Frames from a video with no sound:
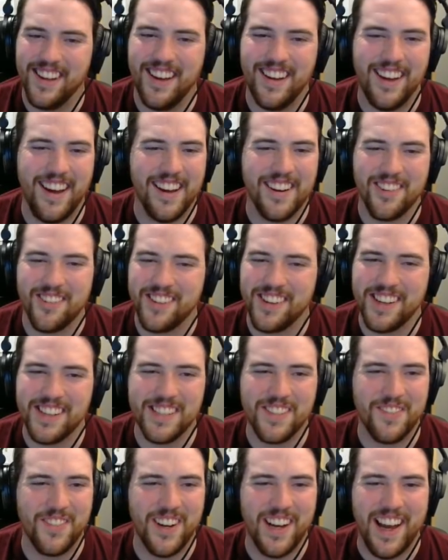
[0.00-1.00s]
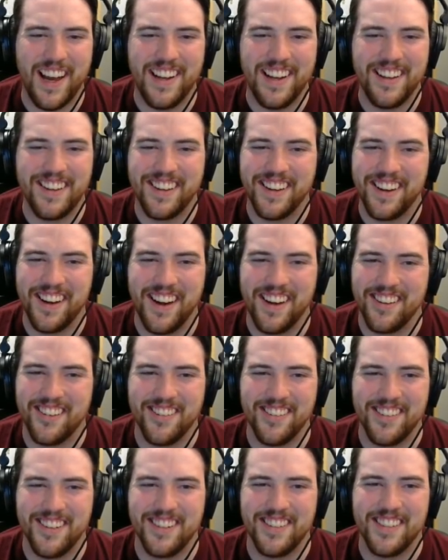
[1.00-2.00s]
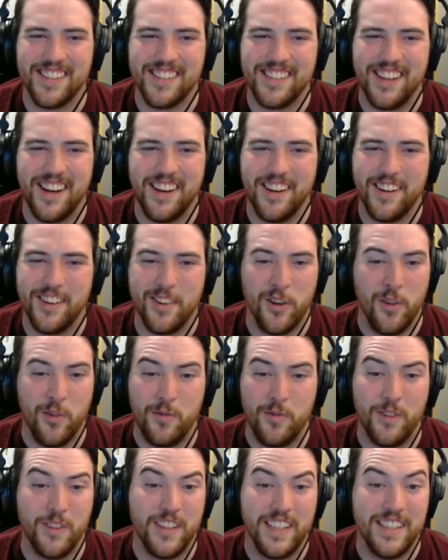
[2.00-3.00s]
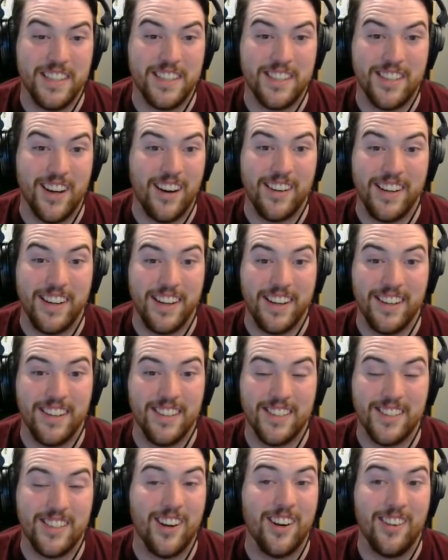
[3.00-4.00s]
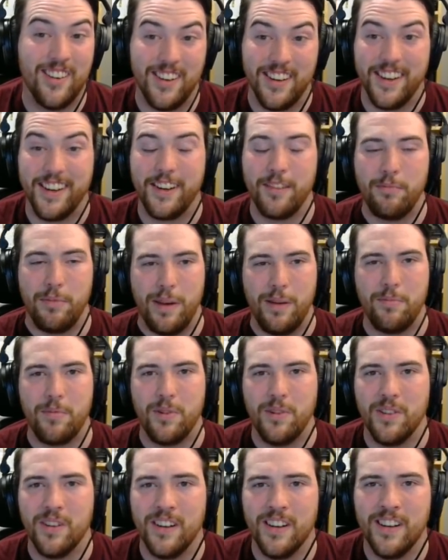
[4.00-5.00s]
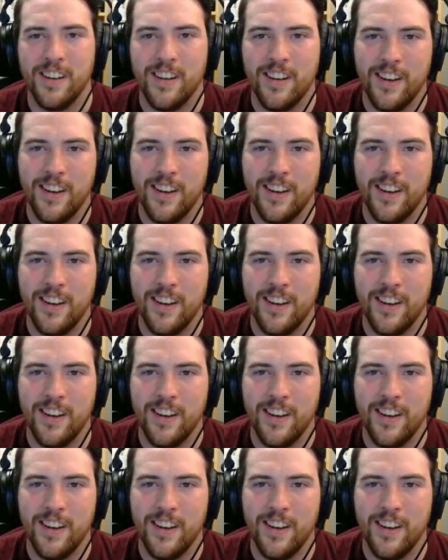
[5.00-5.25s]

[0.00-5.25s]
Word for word: that I don't think it's for anything other than just kind of goofily starting startling people.